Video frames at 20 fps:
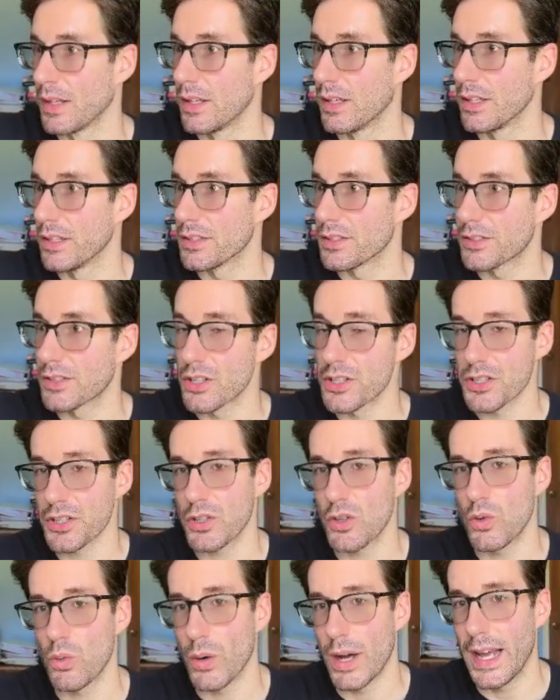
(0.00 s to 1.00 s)

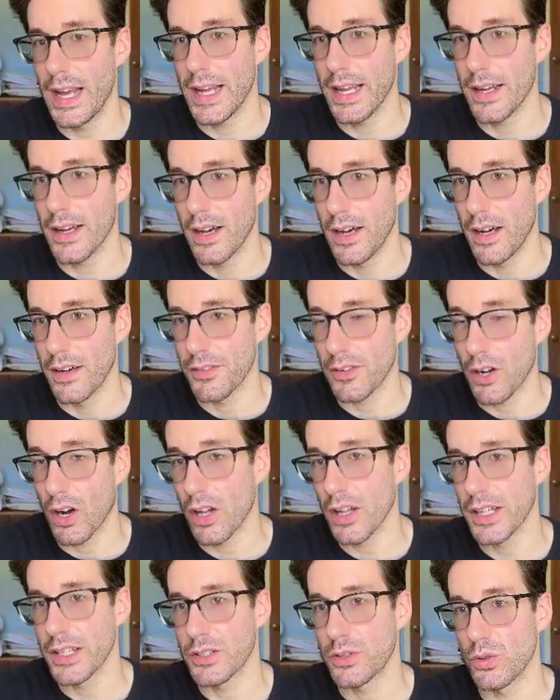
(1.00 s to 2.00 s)
surgical way of
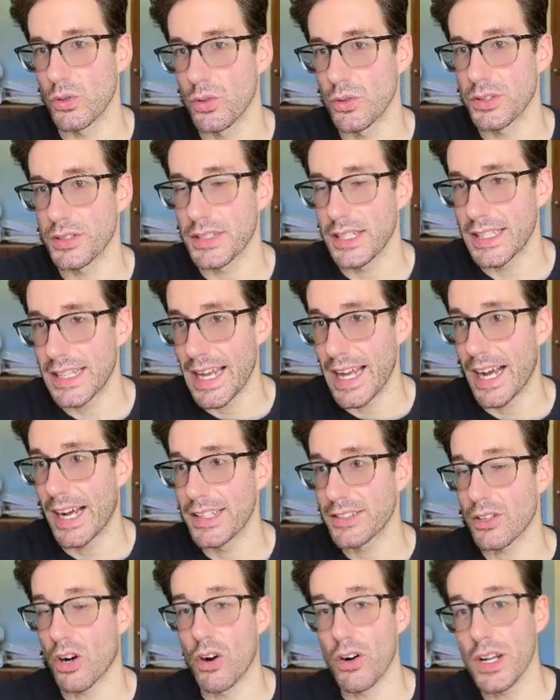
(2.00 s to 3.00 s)
calling tools that the A I
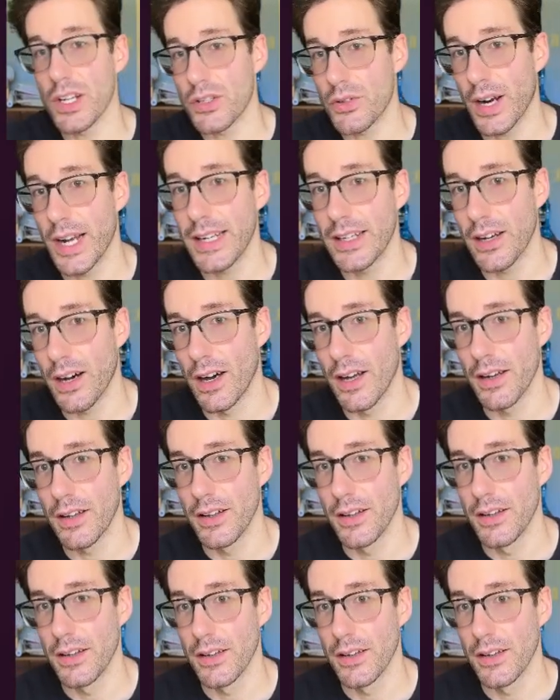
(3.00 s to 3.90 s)
is already trained on,